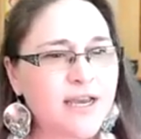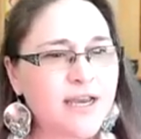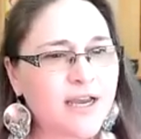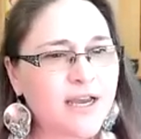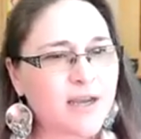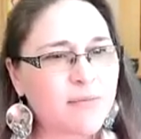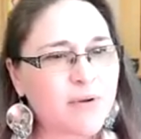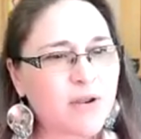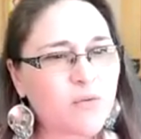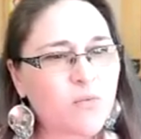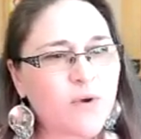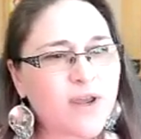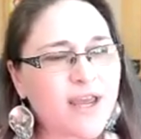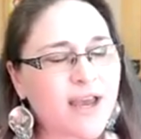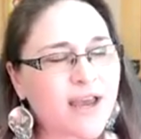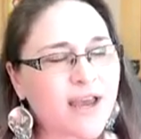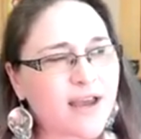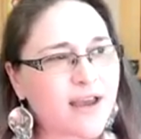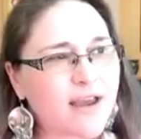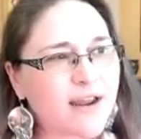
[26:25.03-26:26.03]
And we
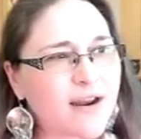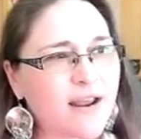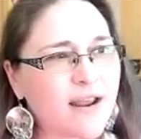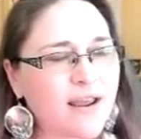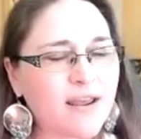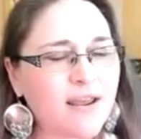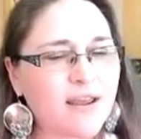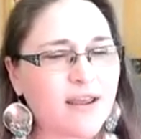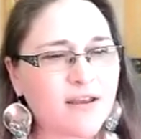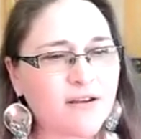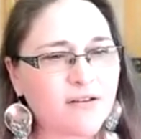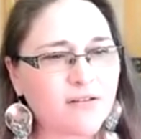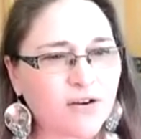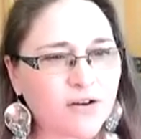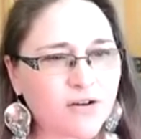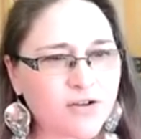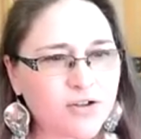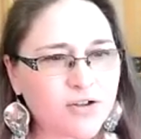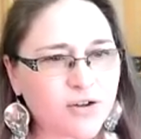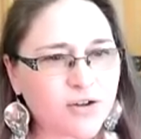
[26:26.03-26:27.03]
had a
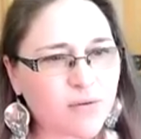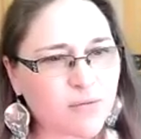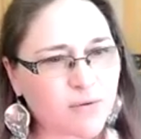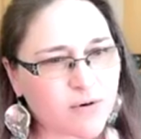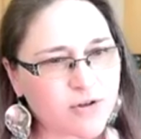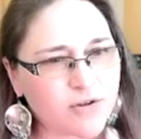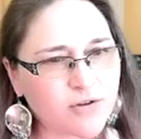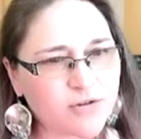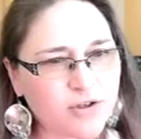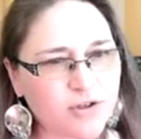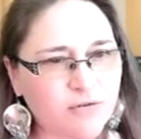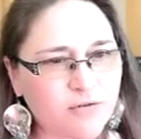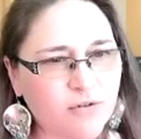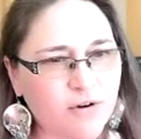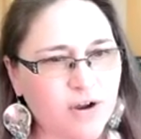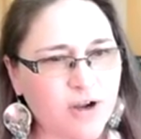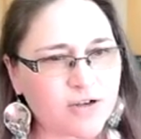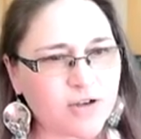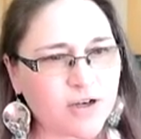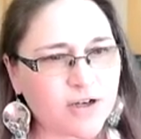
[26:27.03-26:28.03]
larger commercial general
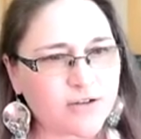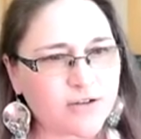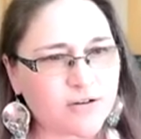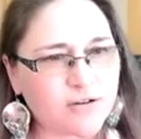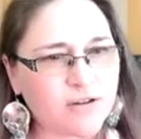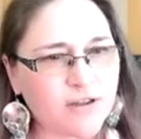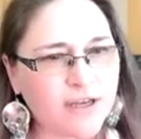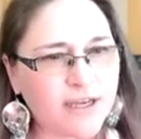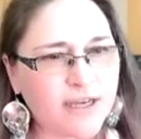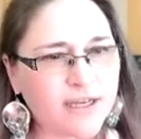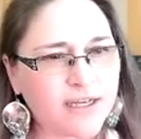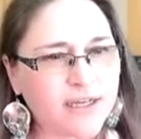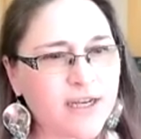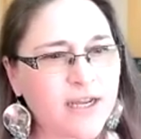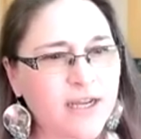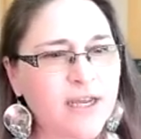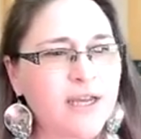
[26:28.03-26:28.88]
contractor client